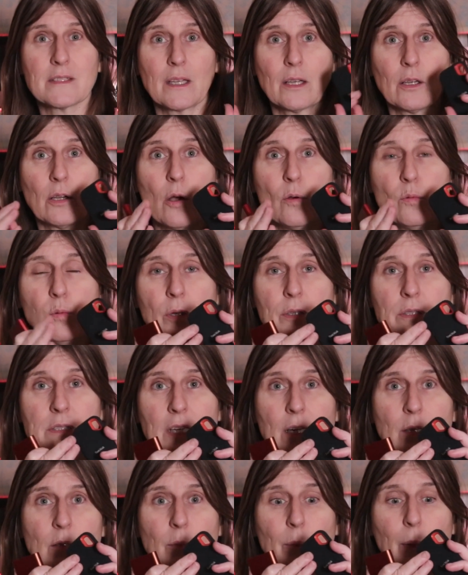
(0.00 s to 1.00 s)
I got a 1
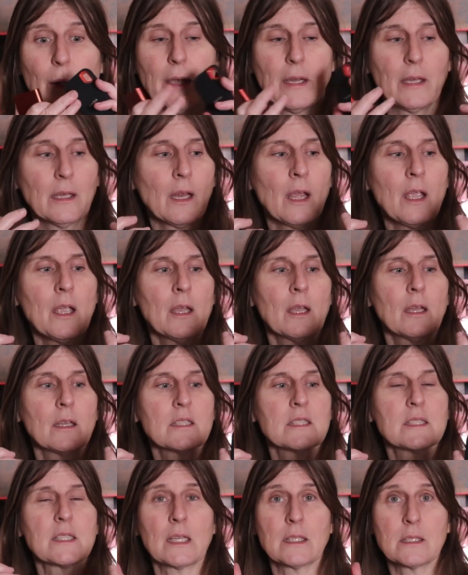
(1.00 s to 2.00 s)
terabyte
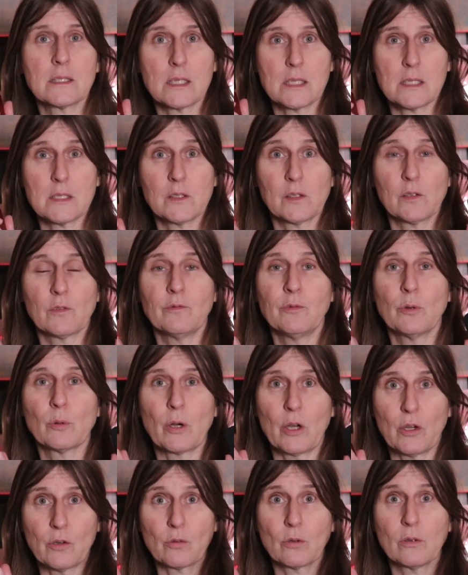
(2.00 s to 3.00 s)
SanDisk for
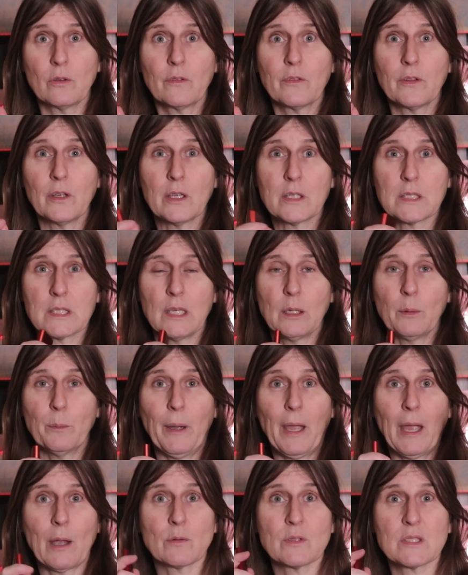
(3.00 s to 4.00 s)

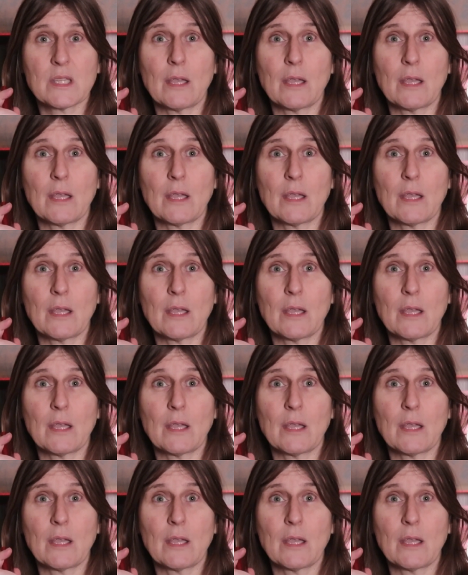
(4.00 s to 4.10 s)
£113.